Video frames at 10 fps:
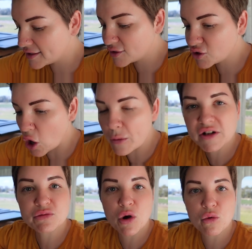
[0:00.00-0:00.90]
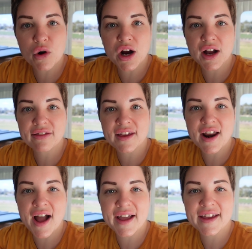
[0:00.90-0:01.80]
is so much more work than
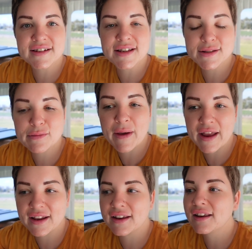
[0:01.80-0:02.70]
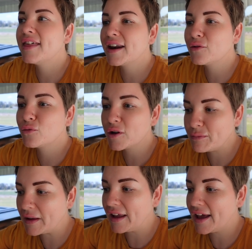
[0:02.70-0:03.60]
I anticipated that it would
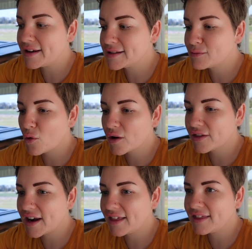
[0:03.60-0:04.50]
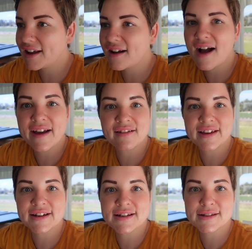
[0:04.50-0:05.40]
be. And it's more than I think Kyle
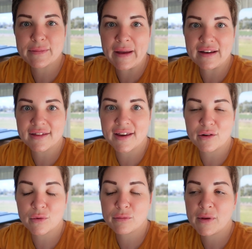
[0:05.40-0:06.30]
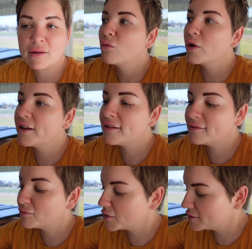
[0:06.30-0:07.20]
anticipated that it would be. We're
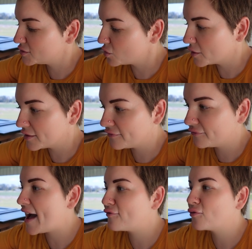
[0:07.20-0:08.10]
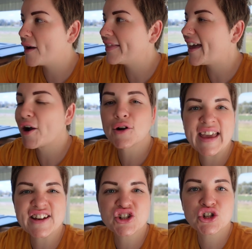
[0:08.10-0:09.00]
in, we're sort of halfway
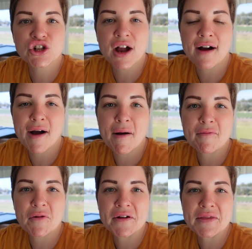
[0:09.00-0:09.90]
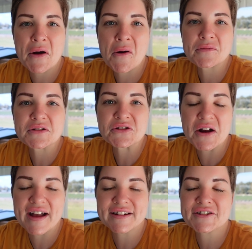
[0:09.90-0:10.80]
there-ish. Um, we're in the home
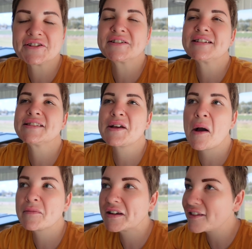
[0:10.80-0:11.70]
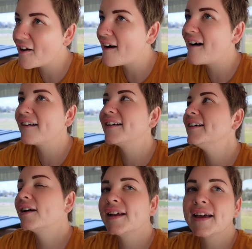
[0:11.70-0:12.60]
stretch. It's coming along.
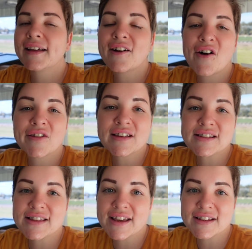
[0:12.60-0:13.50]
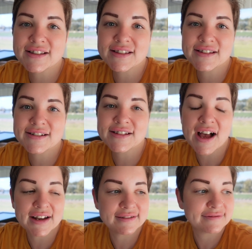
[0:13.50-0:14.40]
We're gonna get all these things
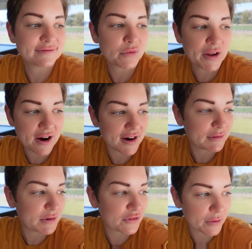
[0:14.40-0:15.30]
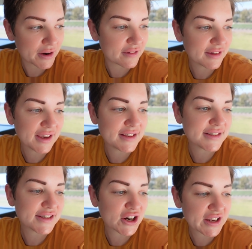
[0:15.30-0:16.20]
done. We are. Before we go to the
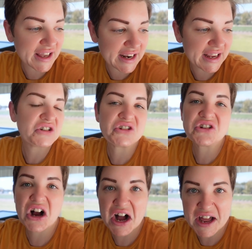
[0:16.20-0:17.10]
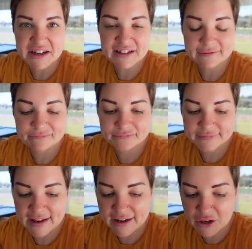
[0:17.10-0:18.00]
keys, they're getting done.
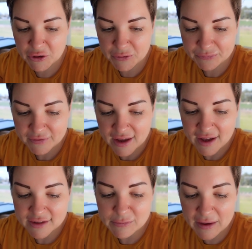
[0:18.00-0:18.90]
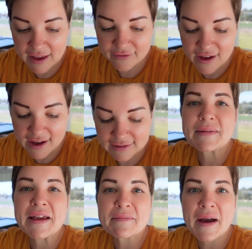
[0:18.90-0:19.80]
Anywho, speaking of that, let
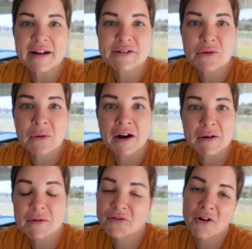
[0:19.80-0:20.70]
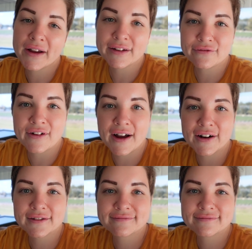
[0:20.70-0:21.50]
me get back to work before I get fired.